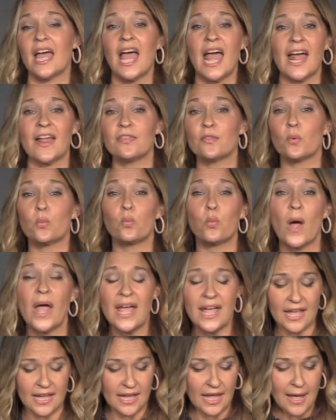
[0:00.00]
and the
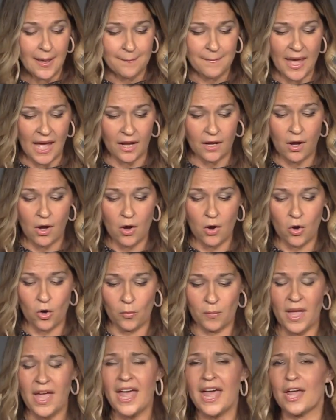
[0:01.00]
way back
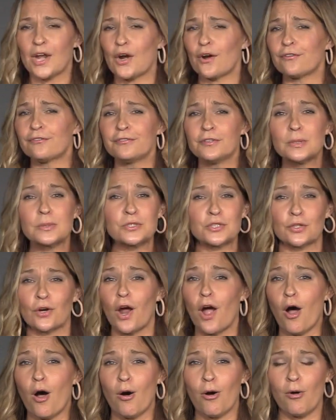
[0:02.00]
home and our future
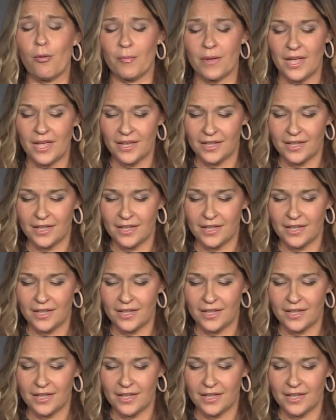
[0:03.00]
home